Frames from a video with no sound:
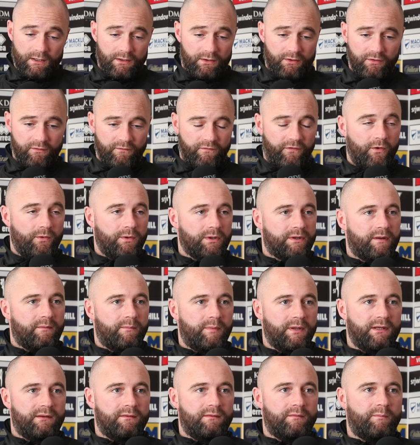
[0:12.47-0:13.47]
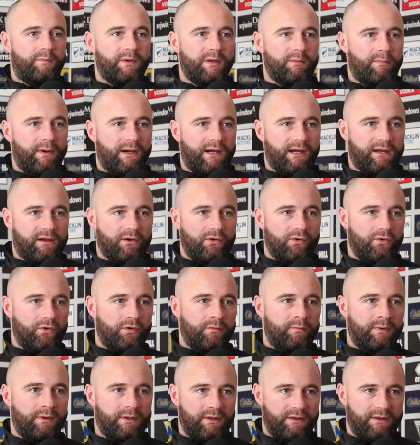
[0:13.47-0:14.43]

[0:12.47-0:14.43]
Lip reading: Looking forward to being back at home.